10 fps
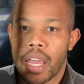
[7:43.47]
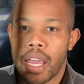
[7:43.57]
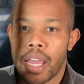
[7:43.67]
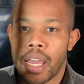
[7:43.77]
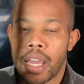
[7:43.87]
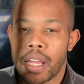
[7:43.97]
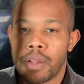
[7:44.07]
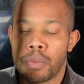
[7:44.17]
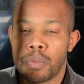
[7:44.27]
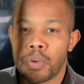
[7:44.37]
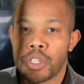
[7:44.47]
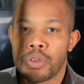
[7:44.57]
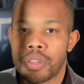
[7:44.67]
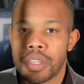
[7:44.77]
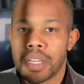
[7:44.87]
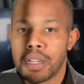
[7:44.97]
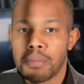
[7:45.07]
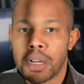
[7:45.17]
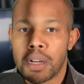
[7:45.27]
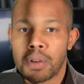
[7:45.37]
And when you think
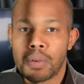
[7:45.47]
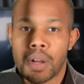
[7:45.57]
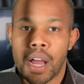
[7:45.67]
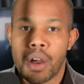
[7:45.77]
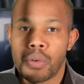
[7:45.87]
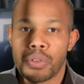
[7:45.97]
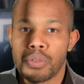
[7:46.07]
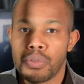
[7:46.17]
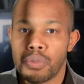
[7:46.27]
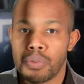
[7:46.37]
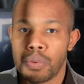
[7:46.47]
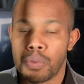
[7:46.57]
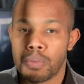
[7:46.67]
about how you